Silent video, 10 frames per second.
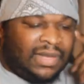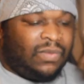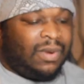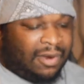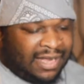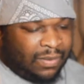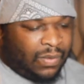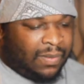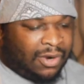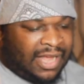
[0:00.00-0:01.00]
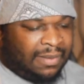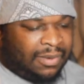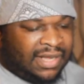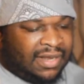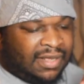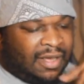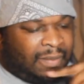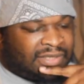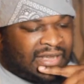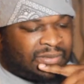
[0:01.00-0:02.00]
We were able to hit a
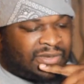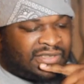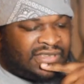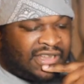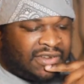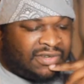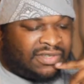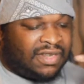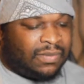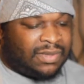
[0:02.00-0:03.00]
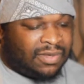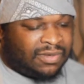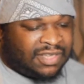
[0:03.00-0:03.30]
couple times on sneakers, and with those